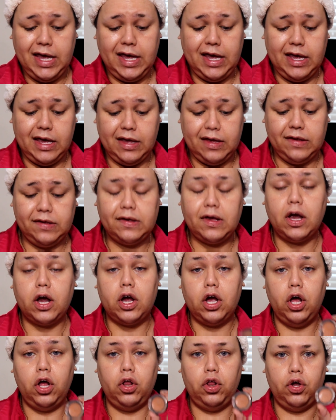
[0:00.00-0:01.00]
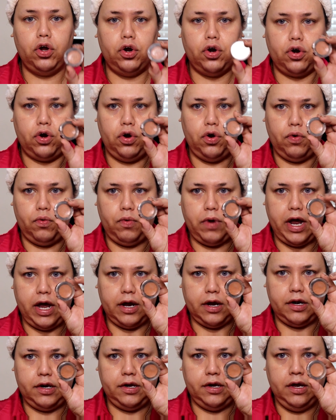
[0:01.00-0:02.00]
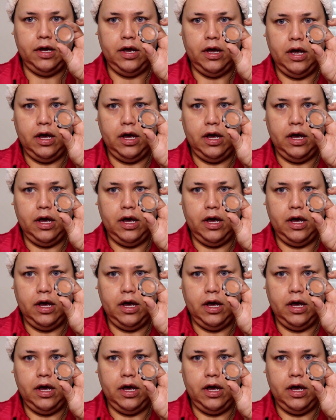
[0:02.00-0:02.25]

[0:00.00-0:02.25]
is color correct.